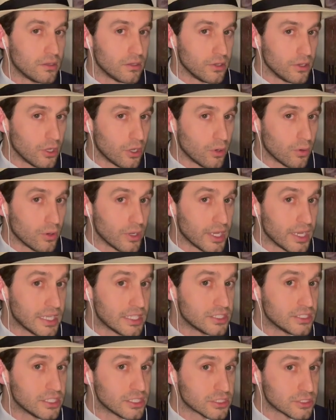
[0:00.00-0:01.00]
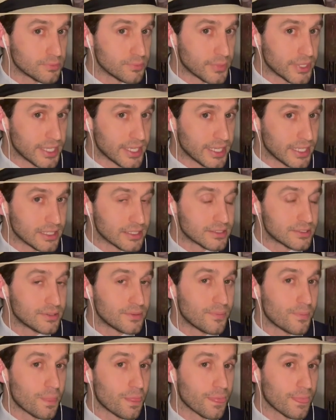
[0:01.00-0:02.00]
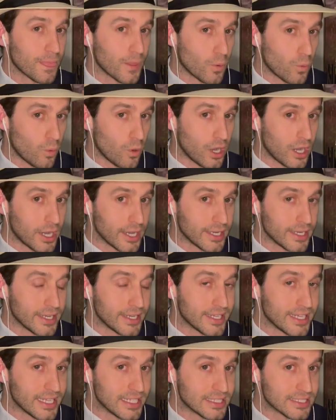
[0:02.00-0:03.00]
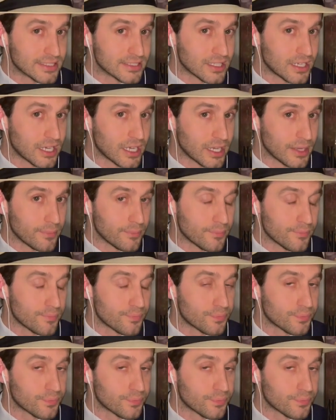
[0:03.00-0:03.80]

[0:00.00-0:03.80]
No, it just means the wine needs time.